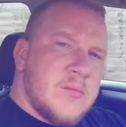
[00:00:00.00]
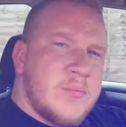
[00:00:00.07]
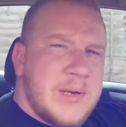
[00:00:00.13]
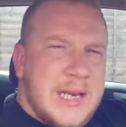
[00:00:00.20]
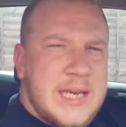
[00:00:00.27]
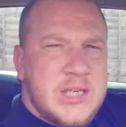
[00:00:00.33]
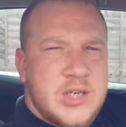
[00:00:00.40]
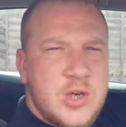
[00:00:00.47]

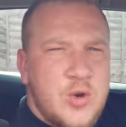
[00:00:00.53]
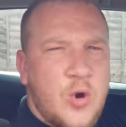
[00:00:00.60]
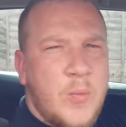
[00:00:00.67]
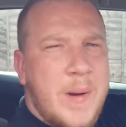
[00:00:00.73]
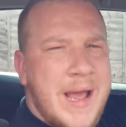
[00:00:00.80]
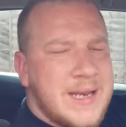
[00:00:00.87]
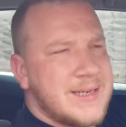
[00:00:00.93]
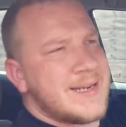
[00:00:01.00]
Place your
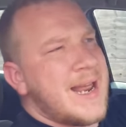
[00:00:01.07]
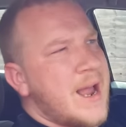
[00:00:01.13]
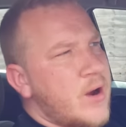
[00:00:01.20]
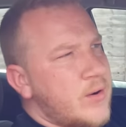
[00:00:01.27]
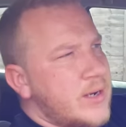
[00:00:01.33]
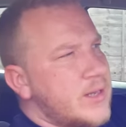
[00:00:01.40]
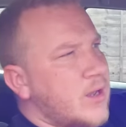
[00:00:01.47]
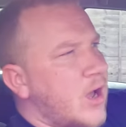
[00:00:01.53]
bets
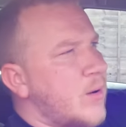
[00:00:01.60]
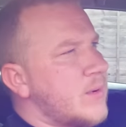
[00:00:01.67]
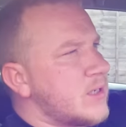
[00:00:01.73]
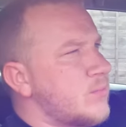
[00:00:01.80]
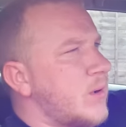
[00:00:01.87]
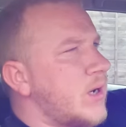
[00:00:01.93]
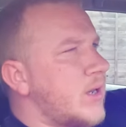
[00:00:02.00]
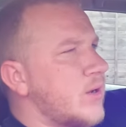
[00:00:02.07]
now in the comments
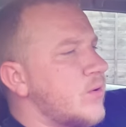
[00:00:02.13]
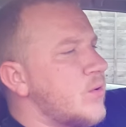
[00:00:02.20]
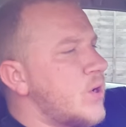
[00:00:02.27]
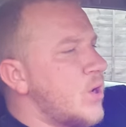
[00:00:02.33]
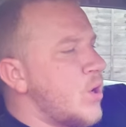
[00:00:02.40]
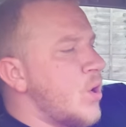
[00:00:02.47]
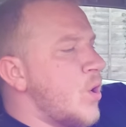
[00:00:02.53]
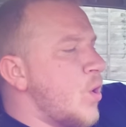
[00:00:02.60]
below
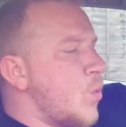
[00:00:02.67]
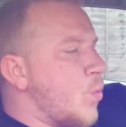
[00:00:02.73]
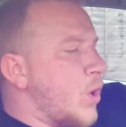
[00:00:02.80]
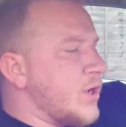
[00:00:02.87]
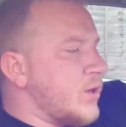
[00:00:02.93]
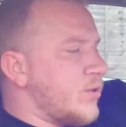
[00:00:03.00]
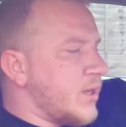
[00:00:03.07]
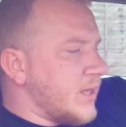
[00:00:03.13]

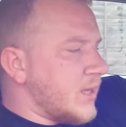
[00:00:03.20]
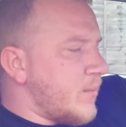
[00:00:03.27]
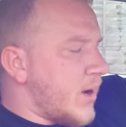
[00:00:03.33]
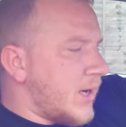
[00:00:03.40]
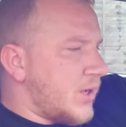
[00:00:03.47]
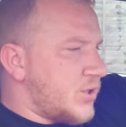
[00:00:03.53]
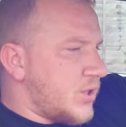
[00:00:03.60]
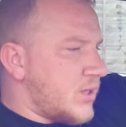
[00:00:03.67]
what you think the
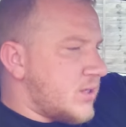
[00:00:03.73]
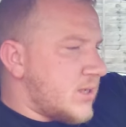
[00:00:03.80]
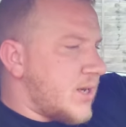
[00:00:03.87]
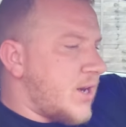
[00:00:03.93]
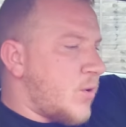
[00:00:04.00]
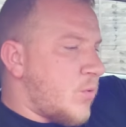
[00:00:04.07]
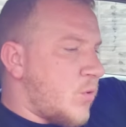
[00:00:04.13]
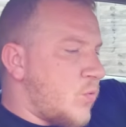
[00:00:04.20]
mileage is,
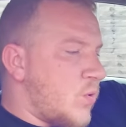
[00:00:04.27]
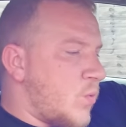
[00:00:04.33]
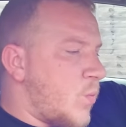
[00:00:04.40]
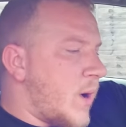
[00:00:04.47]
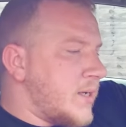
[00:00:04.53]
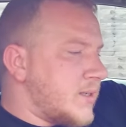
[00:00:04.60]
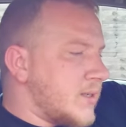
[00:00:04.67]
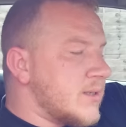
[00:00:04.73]
and I will
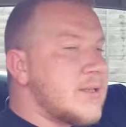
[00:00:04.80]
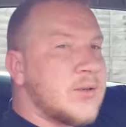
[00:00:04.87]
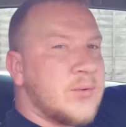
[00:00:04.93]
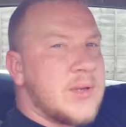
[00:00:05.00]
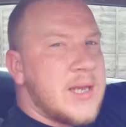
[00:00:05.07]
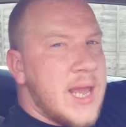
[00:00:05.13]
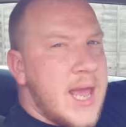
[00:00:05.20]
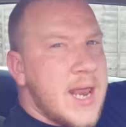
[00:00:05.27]
wait until
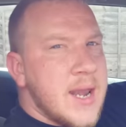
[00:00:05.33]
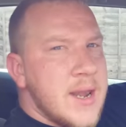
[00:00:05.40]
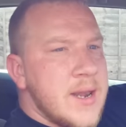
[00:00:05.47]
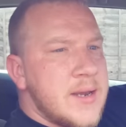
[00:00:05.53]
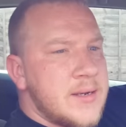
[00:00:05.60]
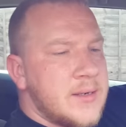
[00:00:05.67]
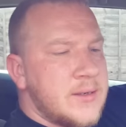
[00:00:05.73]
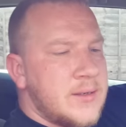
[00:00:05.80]
the
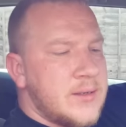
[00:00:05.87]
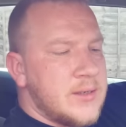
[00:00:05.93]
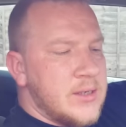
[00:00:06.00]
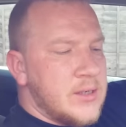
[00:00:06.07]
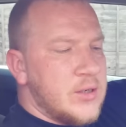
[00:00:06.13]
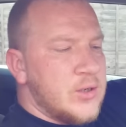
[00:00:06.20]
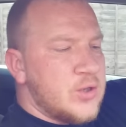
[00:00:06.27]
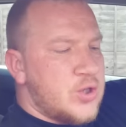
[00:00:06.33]
end
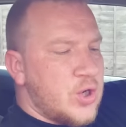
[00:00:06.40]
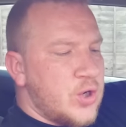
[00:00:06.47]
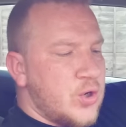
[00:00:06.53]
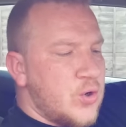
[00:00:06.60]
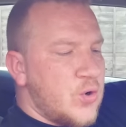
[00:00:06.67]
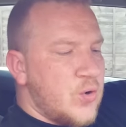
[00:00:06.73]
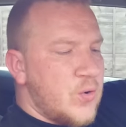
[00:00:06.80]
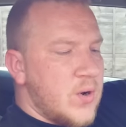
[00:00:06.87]

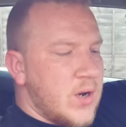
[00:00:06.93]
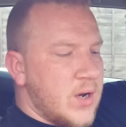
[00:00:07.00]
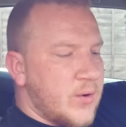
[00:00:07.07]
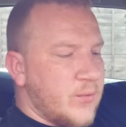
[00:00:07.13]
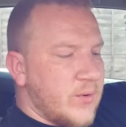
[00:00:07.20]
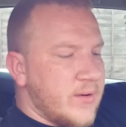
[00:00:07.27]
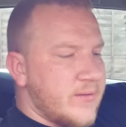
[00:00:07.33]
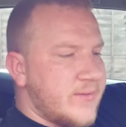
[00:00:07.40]
to
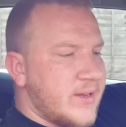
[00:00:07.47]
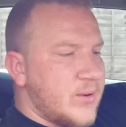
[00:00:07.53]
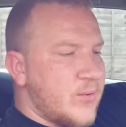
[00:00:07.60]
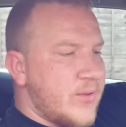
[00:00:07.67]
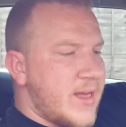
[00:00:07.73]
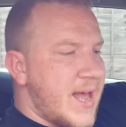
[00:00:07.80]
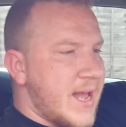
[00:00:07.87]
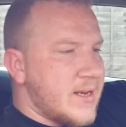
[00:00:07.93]
reveal
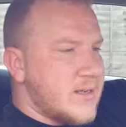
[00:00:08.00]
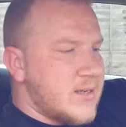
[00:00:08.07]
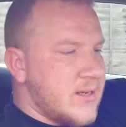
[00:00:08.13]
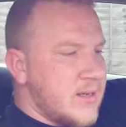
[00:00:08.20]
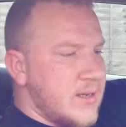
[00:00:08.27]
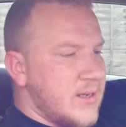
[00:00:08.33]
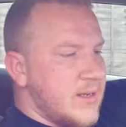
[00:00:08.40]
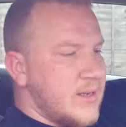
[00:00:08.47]
that.
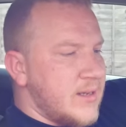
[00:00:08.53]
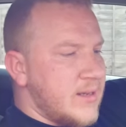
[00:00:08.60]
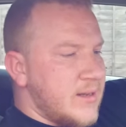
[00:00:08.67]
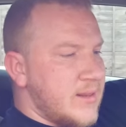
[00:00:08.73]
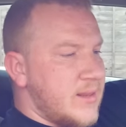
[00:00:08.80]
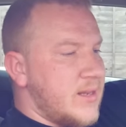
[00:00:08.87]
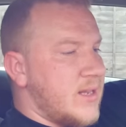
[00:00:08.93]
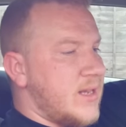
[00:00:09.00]

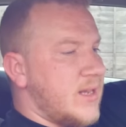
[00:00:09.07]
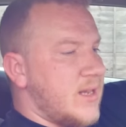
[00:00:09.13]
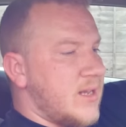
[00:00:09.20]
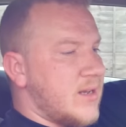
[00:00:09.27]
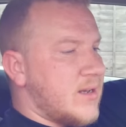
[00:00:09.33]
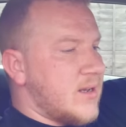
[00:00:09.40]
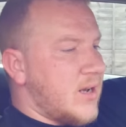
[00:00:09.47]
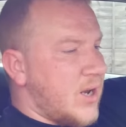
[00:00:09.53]

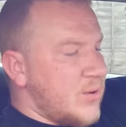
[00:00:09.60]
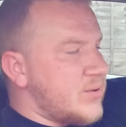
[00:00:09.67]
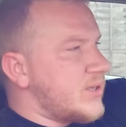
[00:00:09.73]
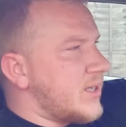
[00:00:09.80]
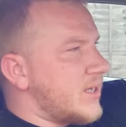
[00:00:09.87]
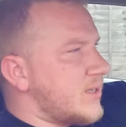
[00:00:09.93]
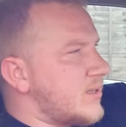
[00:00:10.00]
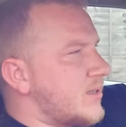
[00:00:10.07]
The
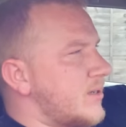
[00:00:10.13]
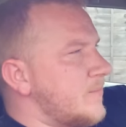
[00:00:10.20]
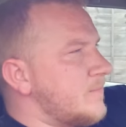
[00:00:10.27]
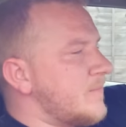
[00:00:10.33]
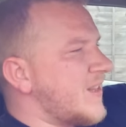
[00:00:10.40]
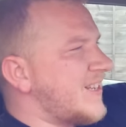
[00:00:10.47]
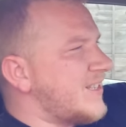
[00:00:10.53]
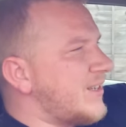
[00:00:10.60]
closest,
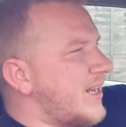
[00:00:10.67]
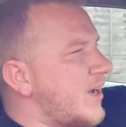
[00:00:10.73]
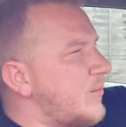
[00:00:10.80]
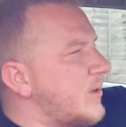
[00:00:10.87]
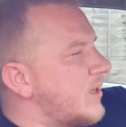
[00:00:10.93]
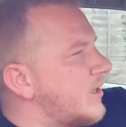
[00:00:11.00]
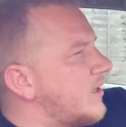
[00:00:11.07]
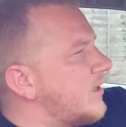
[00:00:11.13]
I don't know how
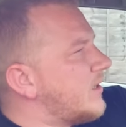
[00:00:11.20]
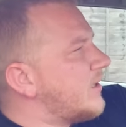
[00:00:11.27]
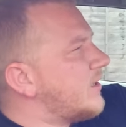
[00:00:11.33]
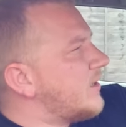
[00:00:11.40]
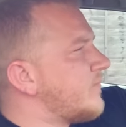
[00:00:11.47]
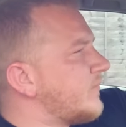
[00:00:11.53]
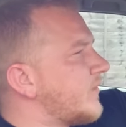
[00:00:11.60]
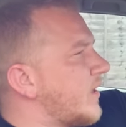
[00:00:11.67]
we could,
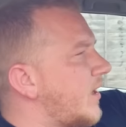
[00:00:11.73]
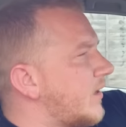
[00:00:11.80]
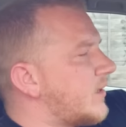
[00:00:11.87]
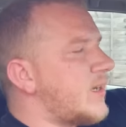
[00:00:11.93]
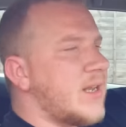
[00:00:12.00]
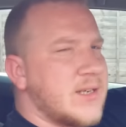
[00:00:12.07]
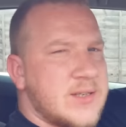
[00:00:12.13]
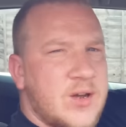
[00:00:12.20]
I'd
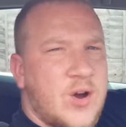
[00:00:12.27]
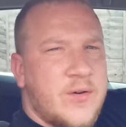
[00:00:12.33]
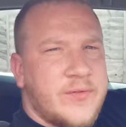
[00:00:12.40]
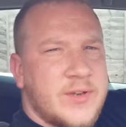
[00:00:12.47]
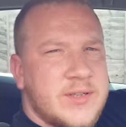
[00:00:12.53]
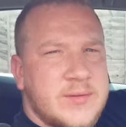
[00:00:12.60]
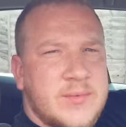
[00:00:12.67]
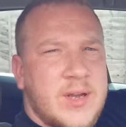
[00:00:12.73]
like to
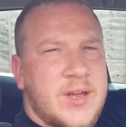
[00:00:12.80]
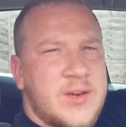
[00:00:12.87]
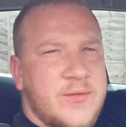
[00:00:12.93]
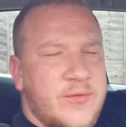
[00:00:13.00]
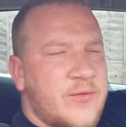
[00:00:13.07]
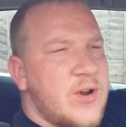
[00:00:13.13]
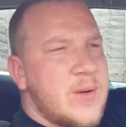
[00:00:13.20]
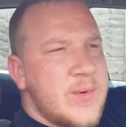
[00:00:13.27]
offer some kind of
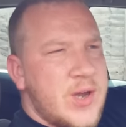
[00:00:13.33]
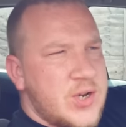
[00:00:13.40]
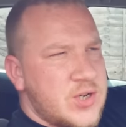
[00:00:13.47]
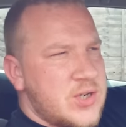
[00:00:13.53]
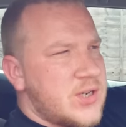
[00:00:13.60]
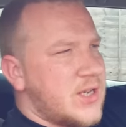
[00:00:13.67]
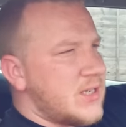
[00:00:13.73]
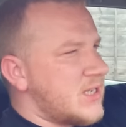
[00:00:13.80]
free
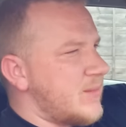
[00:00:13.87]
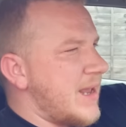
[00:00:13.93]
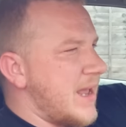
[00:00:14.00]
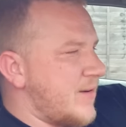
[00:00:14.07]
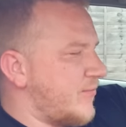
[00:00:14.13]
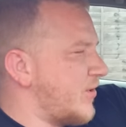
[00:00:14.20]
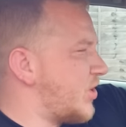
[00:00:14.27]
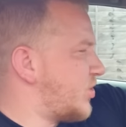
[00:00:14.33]
merchandise, some
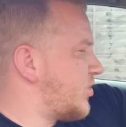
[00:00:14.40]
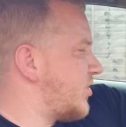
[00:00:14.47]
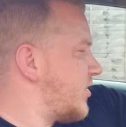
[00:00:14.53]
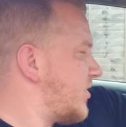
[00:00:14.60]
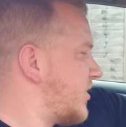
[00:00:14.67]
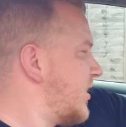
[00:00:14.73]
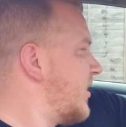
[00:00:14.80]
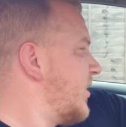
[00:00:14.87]
air
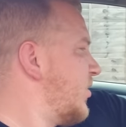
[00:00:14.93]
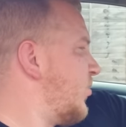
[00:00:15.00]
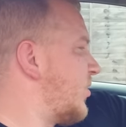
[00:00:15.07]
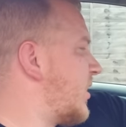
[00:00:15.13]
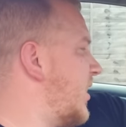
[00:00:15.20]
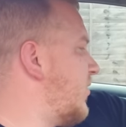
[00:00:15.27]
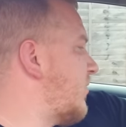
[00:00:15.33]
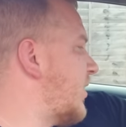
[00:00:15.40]
fresheners or
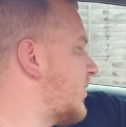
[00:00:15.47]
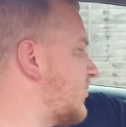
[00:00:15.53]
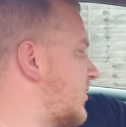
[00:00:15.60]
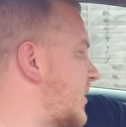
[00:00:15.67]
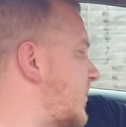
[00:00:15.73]
key rings or